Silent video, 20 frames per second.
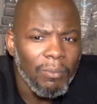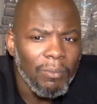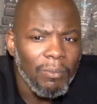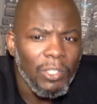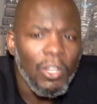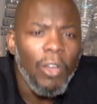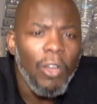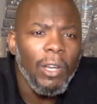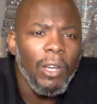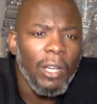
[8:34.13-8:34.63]

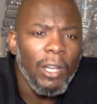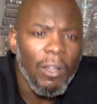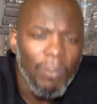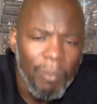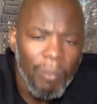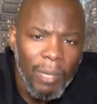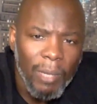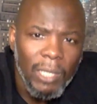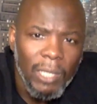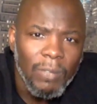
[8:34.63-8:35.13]
started off
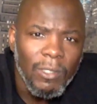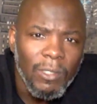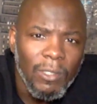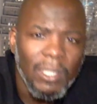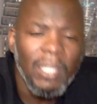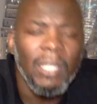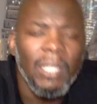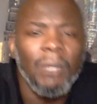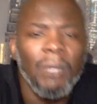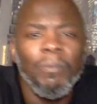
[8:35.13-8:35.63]
in men's
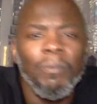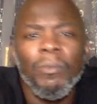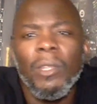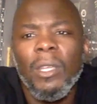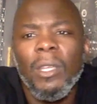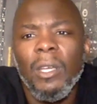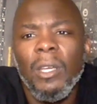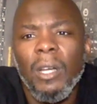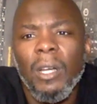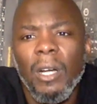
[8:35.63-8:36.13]
physique,
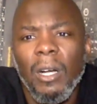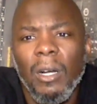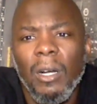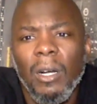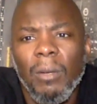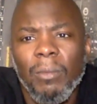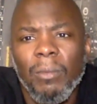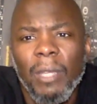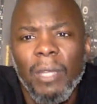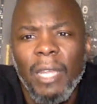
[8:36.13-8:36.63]

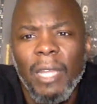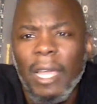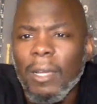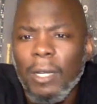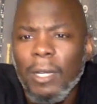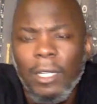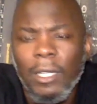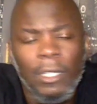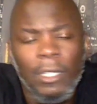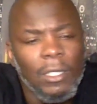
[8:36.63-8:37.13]
and I
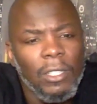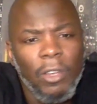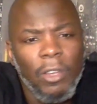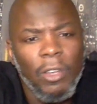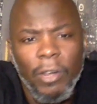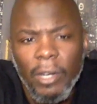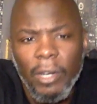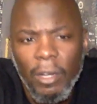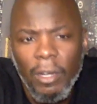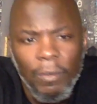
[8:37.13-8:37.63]
could have
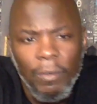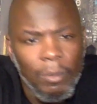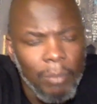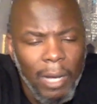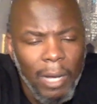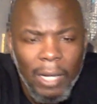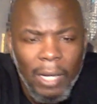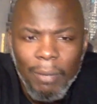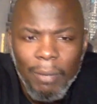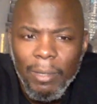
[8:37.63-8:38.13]
started off in
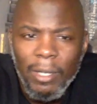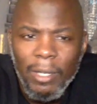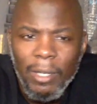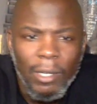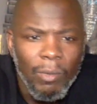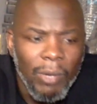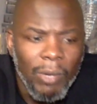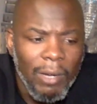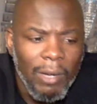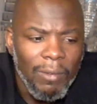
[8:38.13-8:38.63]
bodybuilding or
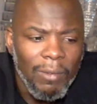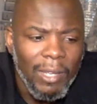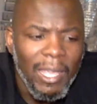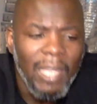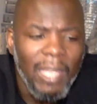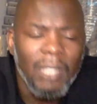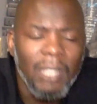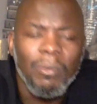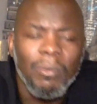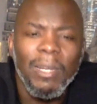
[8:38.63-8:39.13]
whatever the
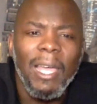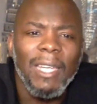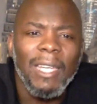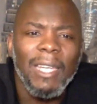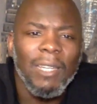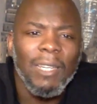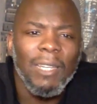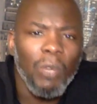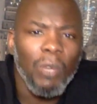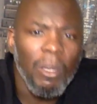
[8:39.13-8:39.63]
case, but I
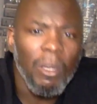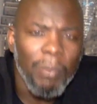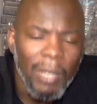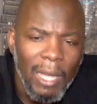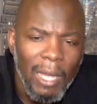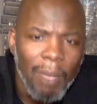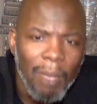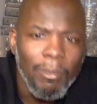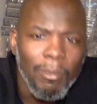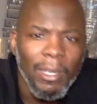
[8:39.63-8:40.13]
didn't want to be
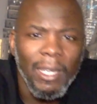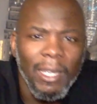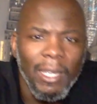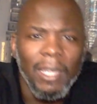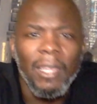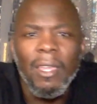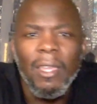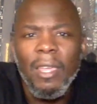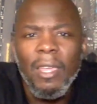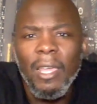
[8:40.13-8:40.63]
that big,
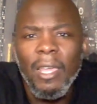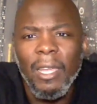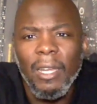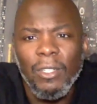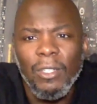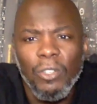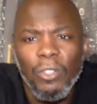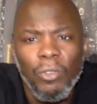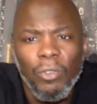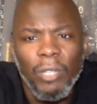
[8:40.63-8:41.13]
and
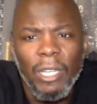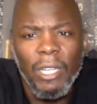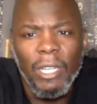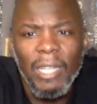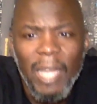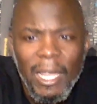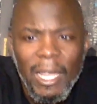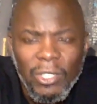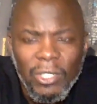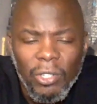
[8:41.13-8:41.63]
I'm doing it
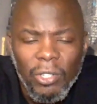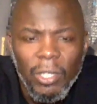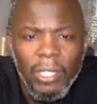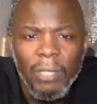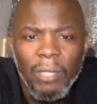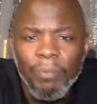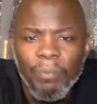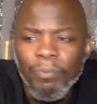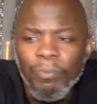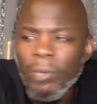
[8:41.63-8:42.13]

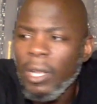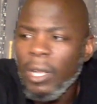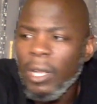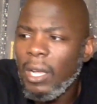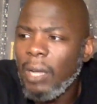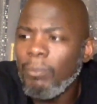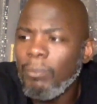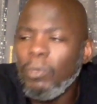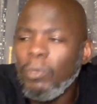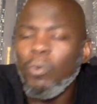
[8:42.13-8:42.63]
naturally.
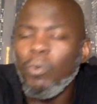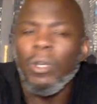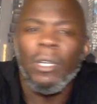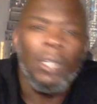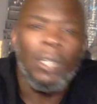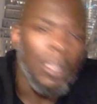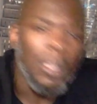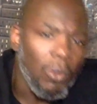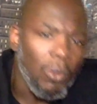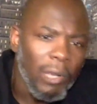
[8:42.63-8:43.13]
You want
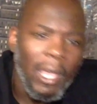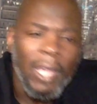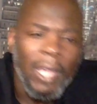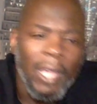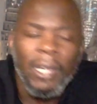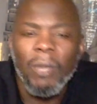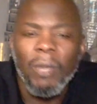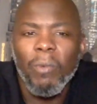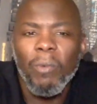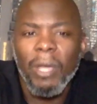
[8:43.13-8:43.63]
to go
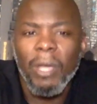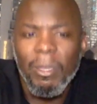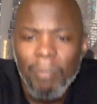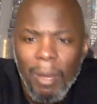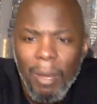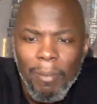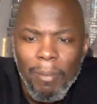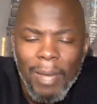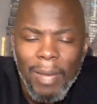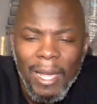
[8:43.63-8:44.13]
down in weight.
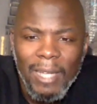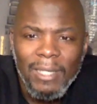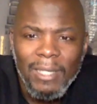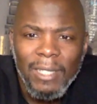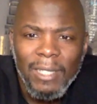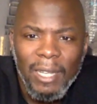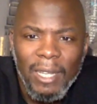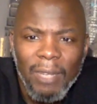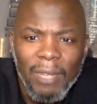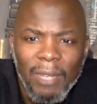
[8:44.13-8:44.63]
My
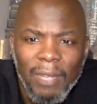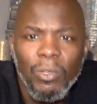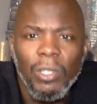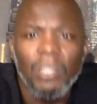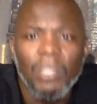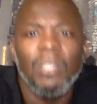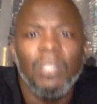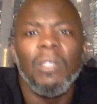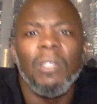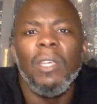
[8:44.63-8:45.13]
mindset
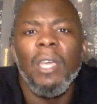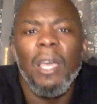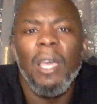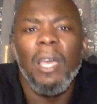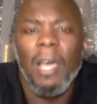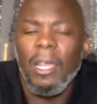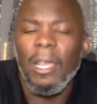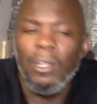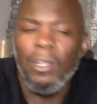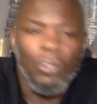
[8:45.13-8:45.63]
was,
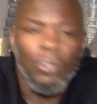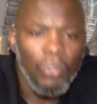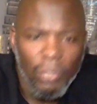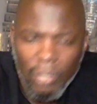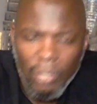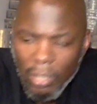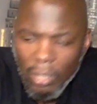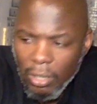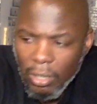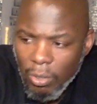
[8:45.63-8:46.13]
I lose
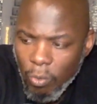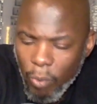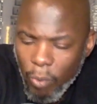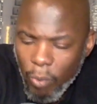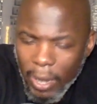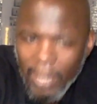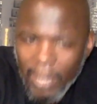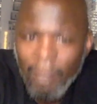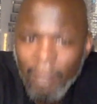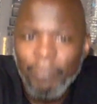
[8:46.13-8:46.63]
the
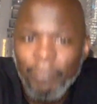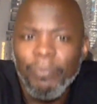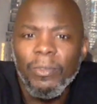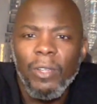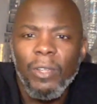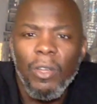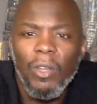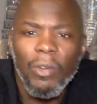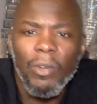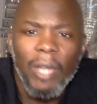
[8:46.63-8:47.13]
weight,
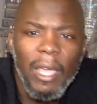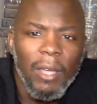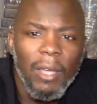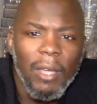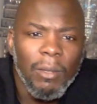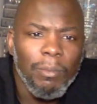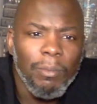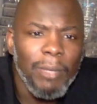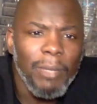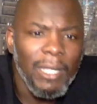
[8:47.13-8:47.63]
go
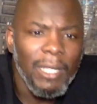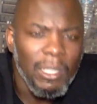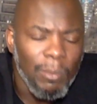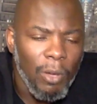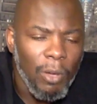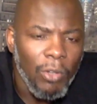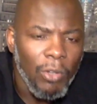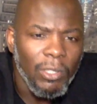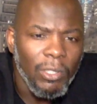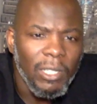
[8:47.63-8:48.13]
down, be as
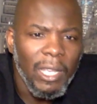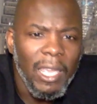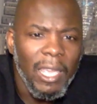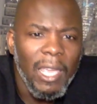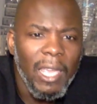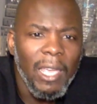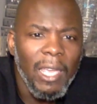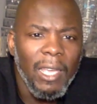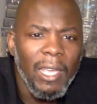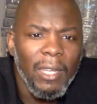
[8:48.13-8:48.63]
small as I
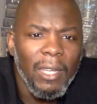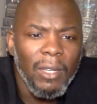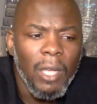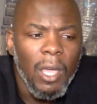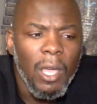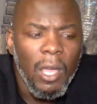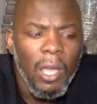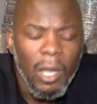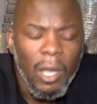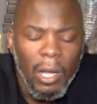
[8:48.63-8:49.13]
can,
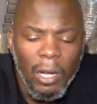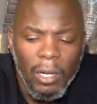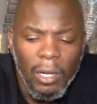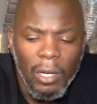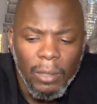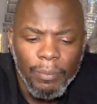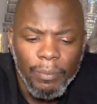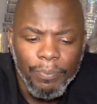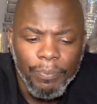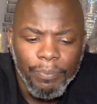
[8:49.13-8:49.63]

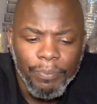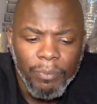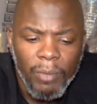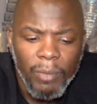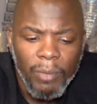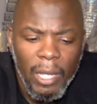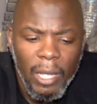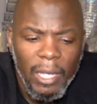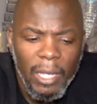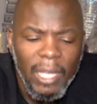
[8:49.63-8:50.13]

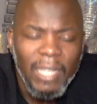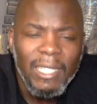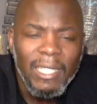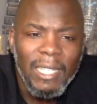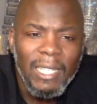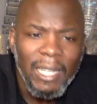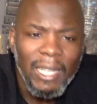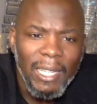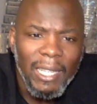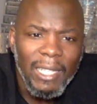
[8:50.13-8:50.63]
and get as
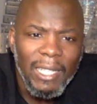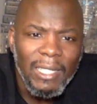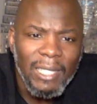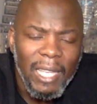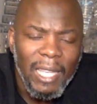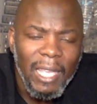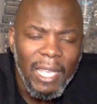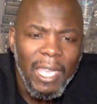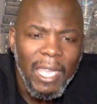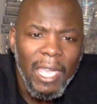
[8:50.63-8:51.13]
lean as
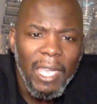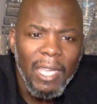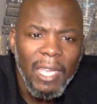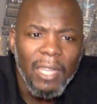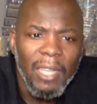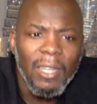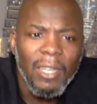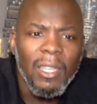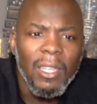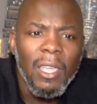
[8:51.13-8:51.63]
I
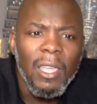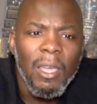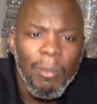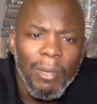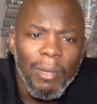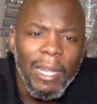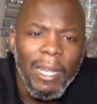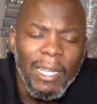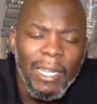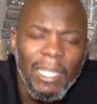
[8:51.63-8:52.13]
can.
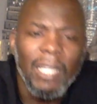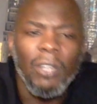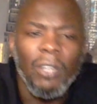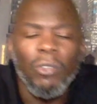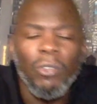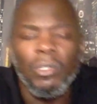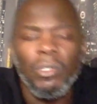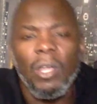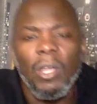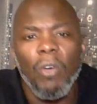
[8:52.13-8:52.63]
But I did
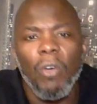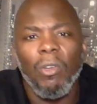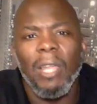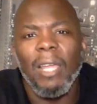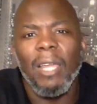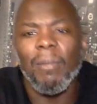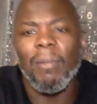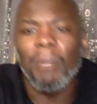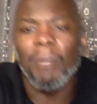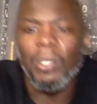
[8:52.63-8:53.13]
lose a whole
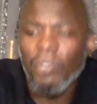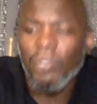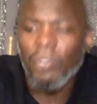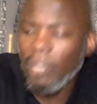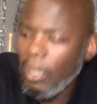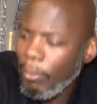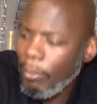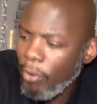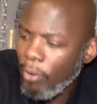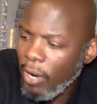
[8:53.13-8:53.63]
lot of muscle in
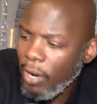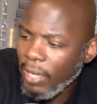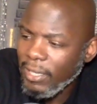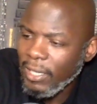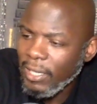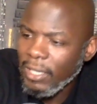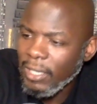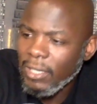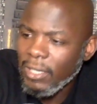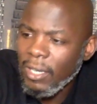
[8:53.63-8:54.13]
that
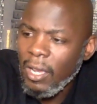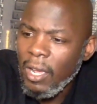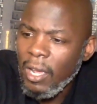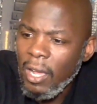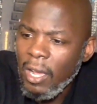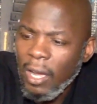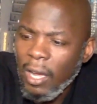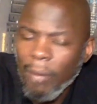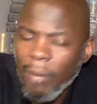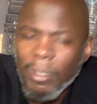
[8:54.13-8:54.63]
process
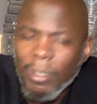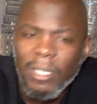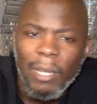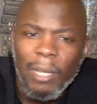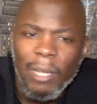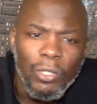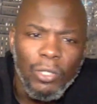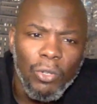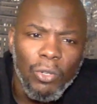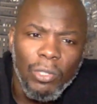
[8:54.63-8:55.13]
because I
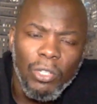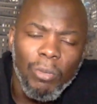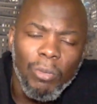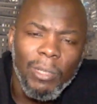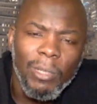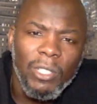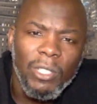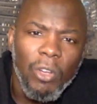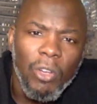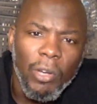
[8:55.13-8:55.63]
was doing too
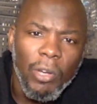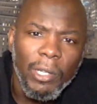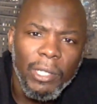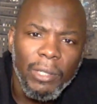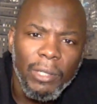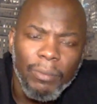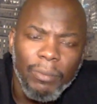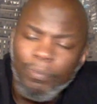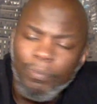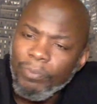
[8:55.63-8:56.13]
much
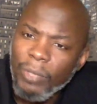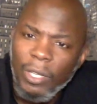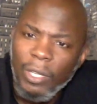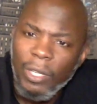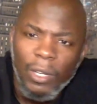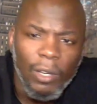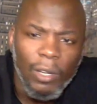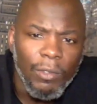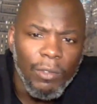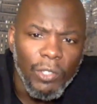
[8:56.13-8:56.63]
cardio.
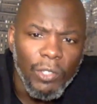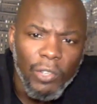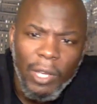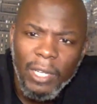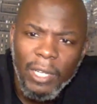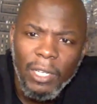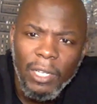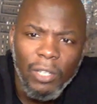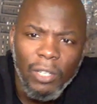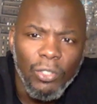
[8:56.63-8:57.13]
If you're
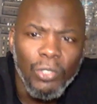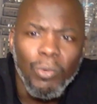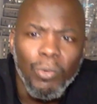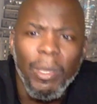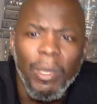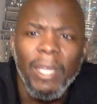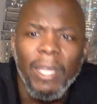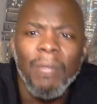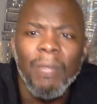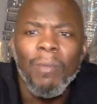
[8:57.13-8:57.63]
trying to lose
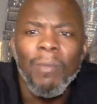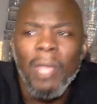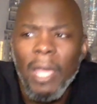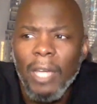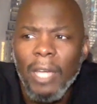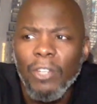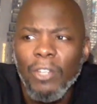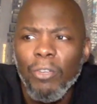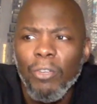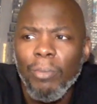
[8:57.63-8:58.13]
weight,
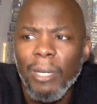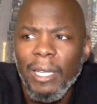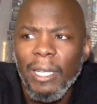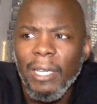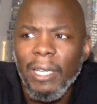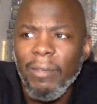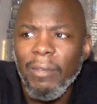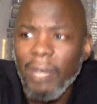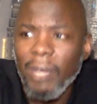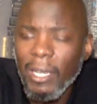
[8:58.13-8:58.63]
I do
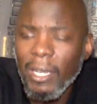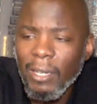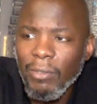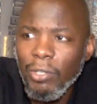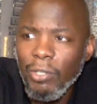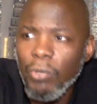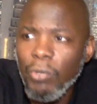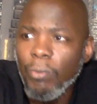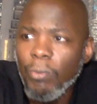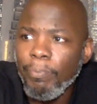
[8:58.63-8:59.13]
believe that
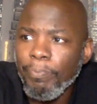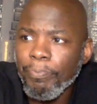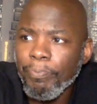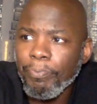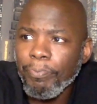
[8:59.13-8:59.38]
if you